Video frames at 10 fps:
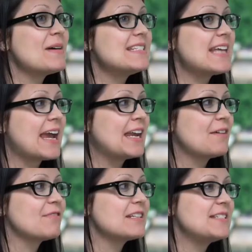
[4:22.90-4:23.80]
A sign
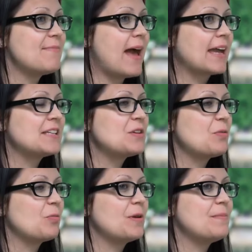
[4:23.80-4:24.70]
of respect
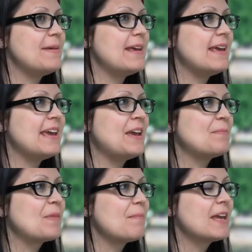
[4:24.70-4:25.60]
would be
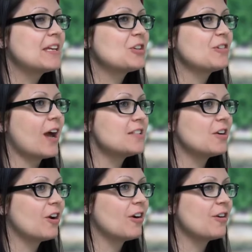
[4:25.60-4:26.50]
making sure not to
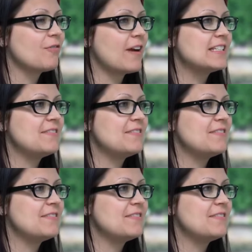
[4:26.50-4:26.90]
hurt your friend's